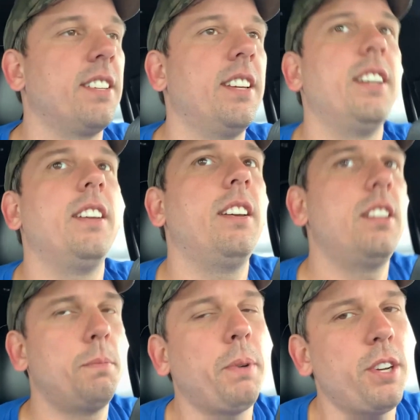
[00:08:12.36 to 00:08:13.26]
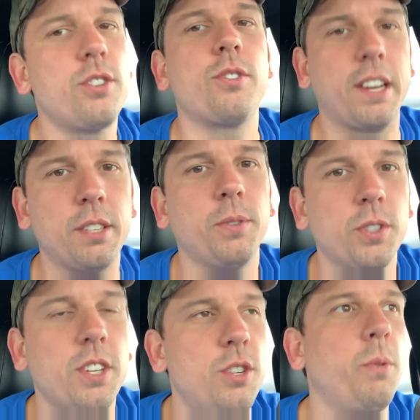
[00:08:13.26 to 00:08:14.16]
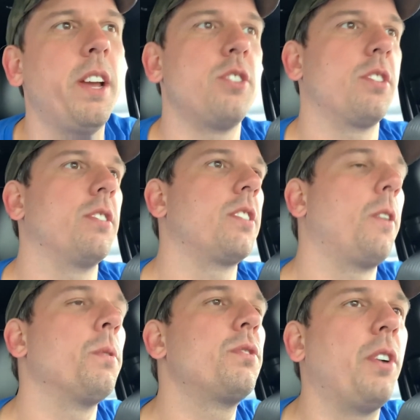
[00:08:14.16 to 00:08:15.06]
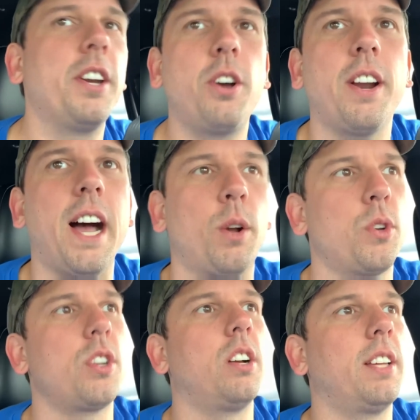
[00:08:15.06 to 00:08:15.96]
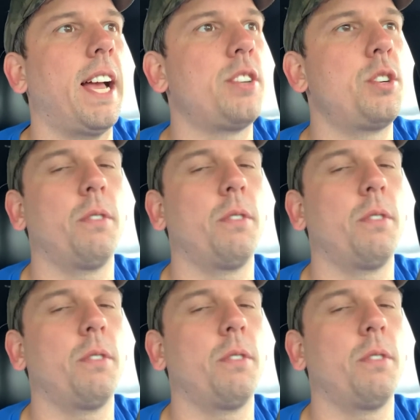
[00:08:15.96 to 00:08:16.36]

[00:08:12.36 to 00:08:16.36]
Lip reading: whether that be Aquashella or Wrap or Keep On Reefing, whatever it